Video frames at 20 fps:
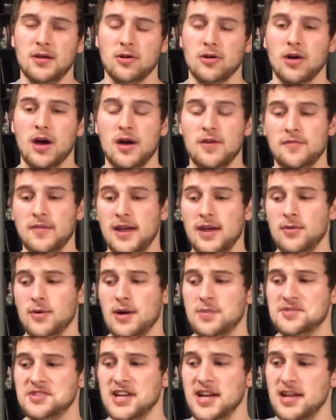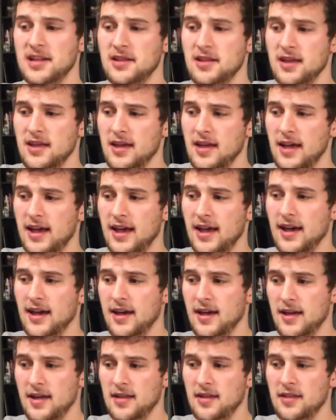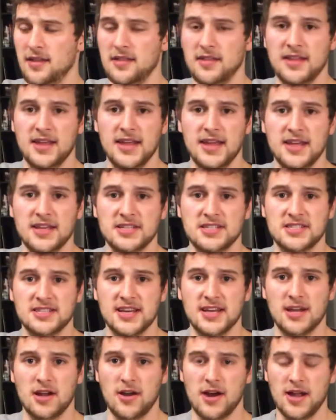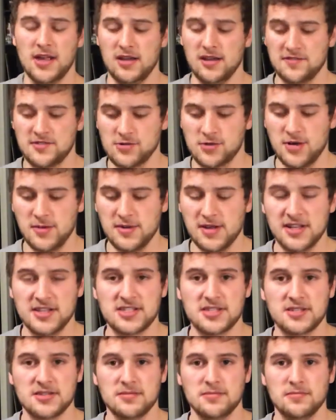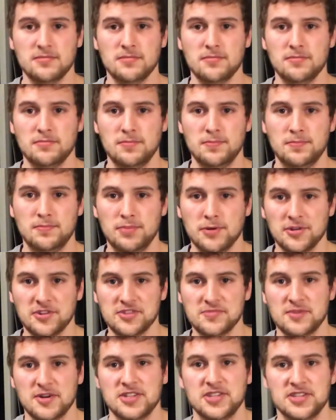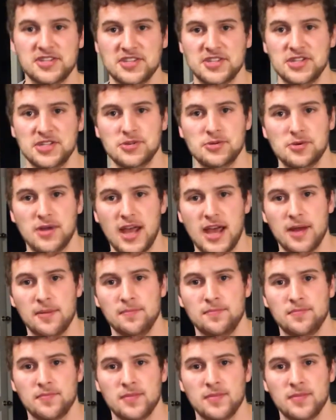or of a website, and they said, all right, you have 20 minutes, build as much of this as you can.